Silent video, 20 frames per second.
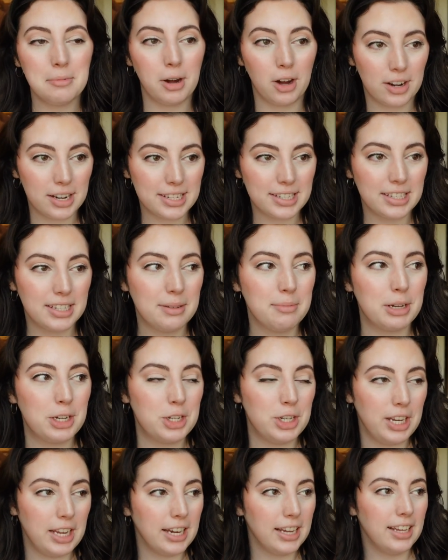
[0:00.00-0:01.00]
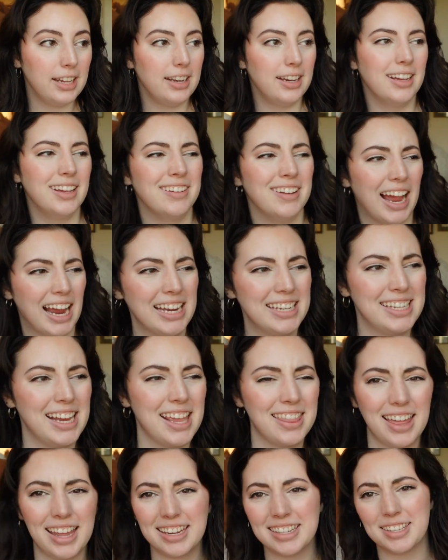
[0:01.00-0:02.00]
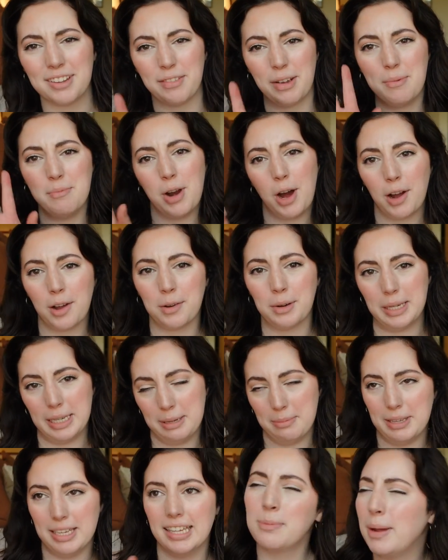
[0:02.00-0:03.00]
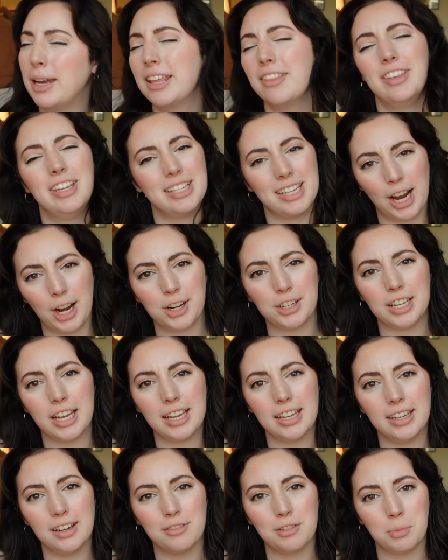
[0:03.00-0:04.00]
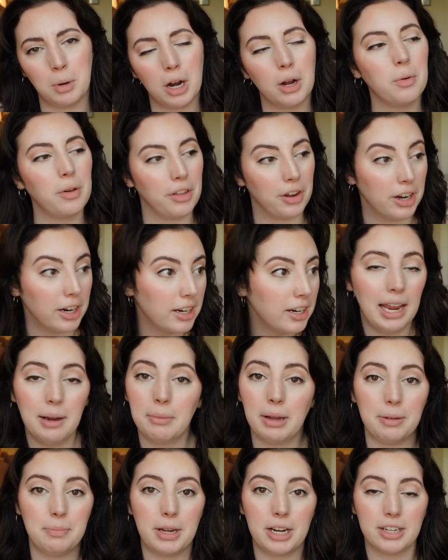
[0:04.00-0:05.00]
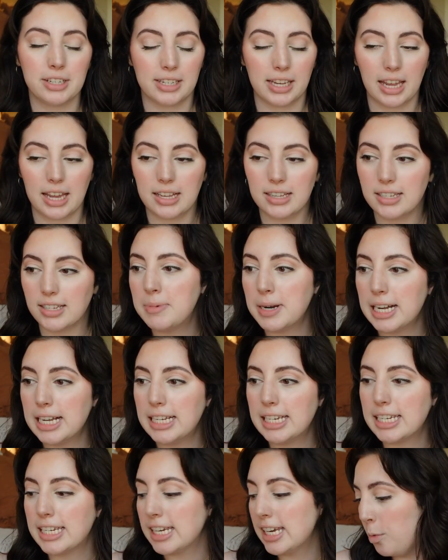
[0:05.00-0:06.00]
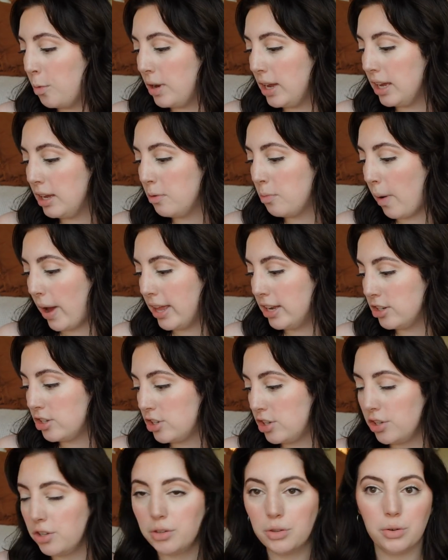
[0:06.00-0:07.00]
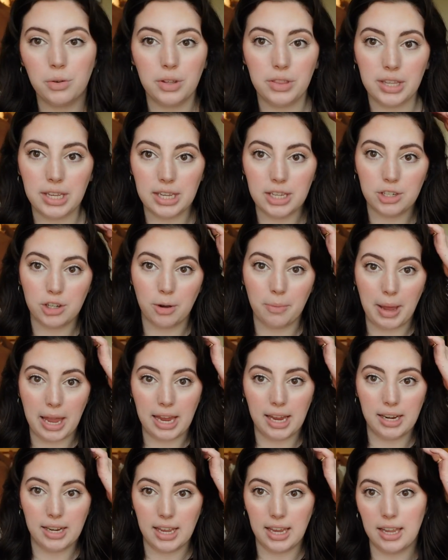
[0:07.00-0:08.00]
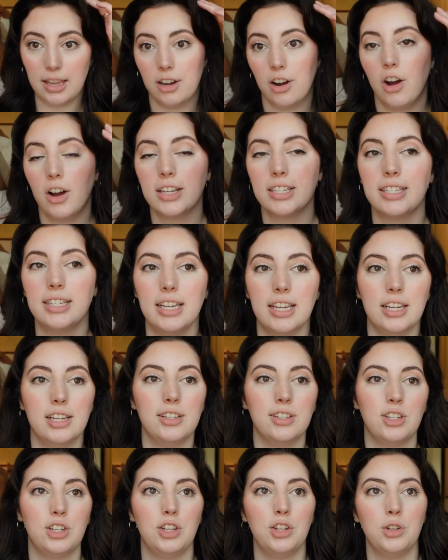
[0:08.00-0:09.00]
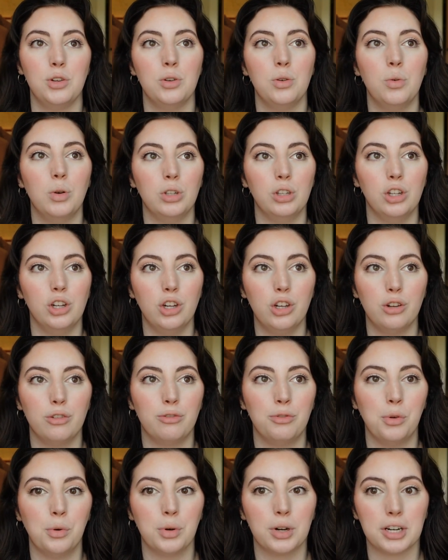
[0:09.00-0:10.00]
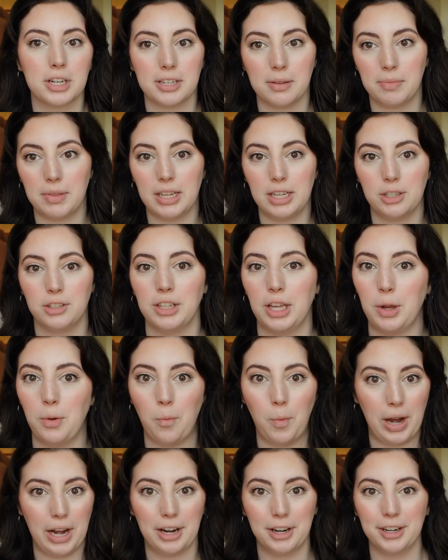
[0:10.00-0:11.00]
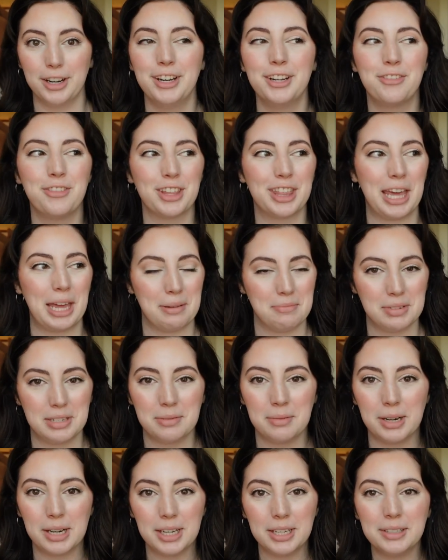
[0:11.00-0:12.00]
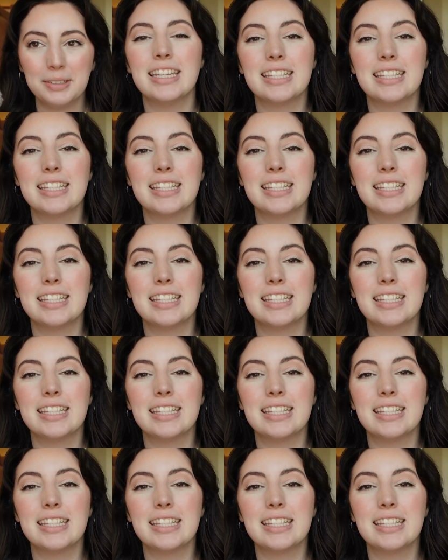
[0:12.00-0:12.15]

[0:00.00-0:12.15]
Honestly, much needed. I say that as if I'm not going to be spending the entire day of tomorrow with her and my parents, I guess. But we went to the Domain in Austin to look for something to, like, wear for the game tomorrow.